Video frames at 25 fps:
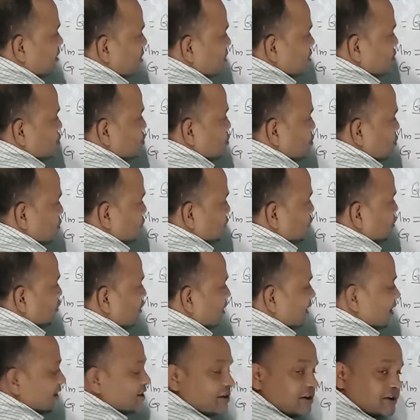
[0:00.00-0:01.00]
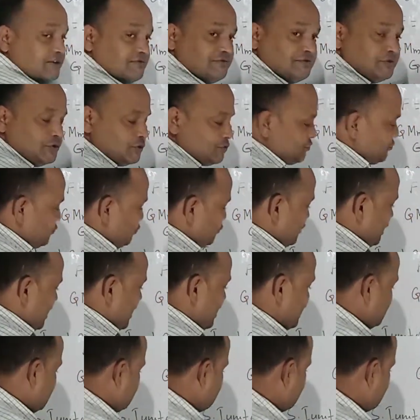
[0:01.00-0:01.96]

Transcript: so don't get confused for that.